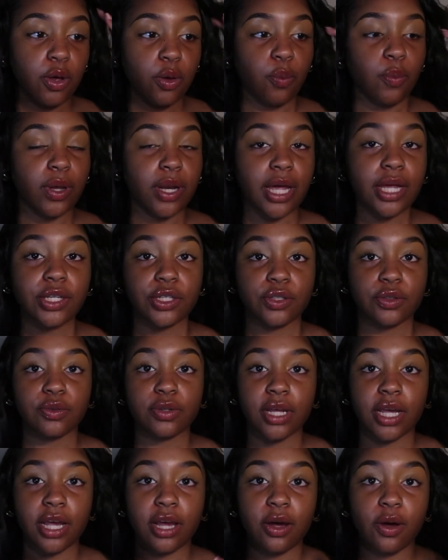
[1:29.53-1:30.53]
what I do
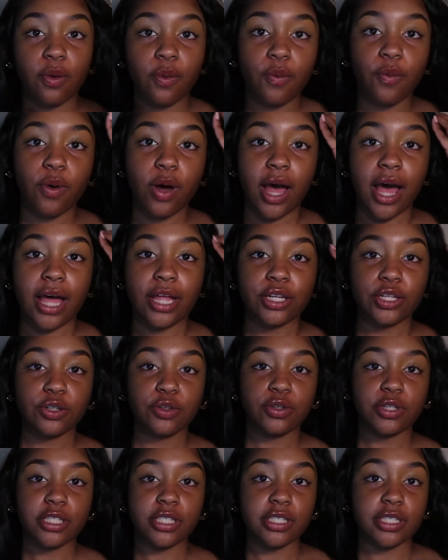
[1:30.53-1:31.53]
now, I
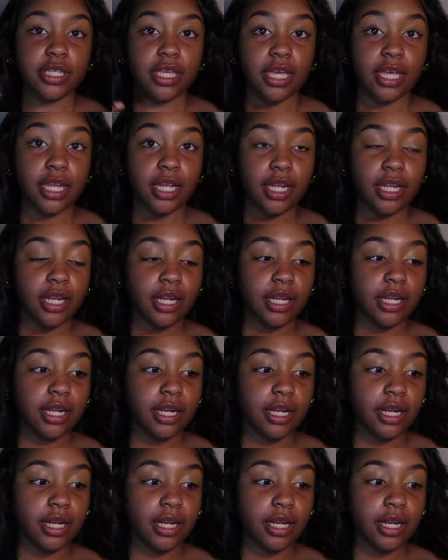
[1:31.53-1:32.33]
do the skin